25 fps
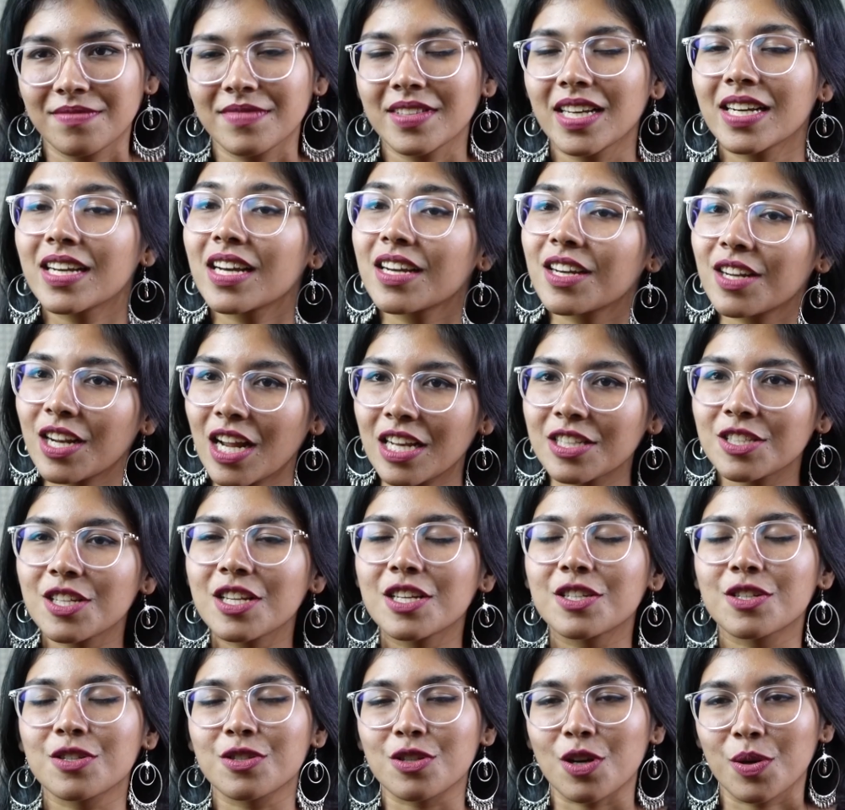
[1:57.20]
Yeah,
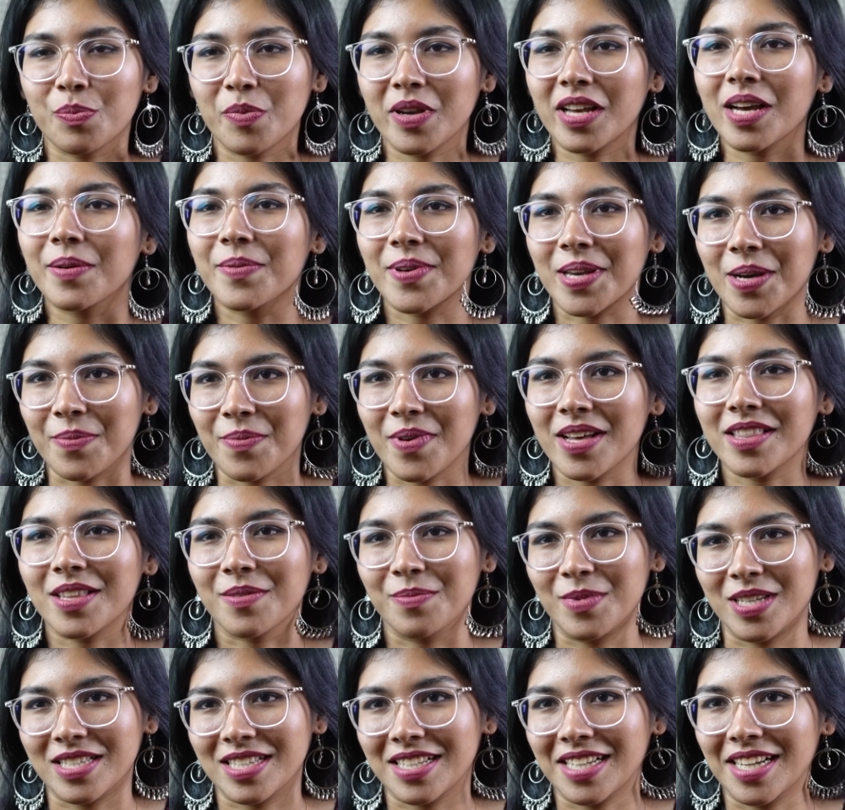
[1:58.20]
congratulations on becoming a
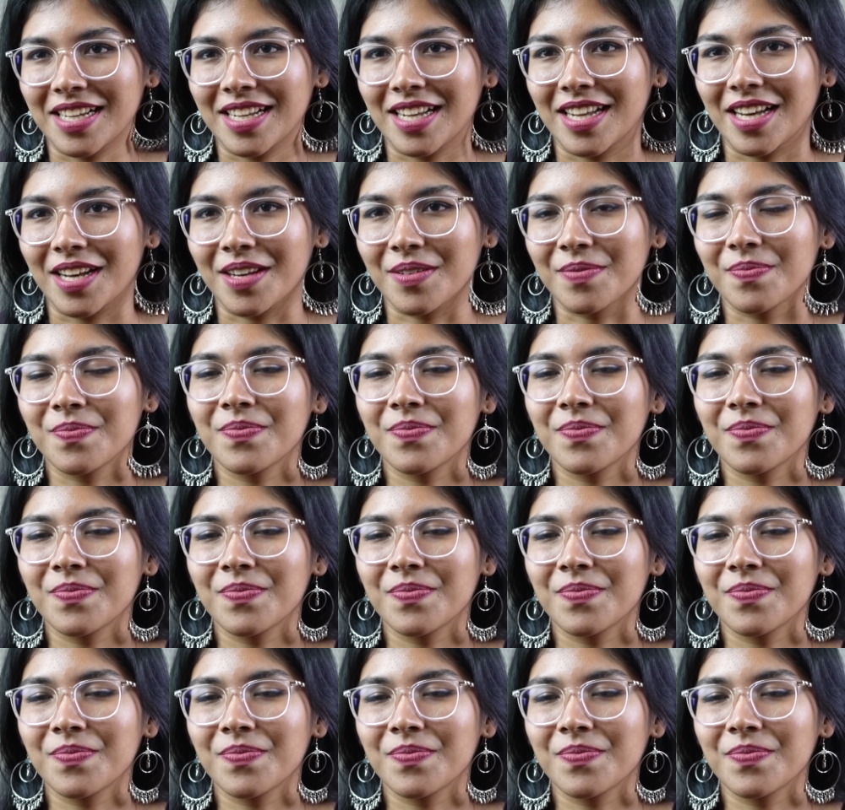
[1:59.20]
mother, Miss Linda.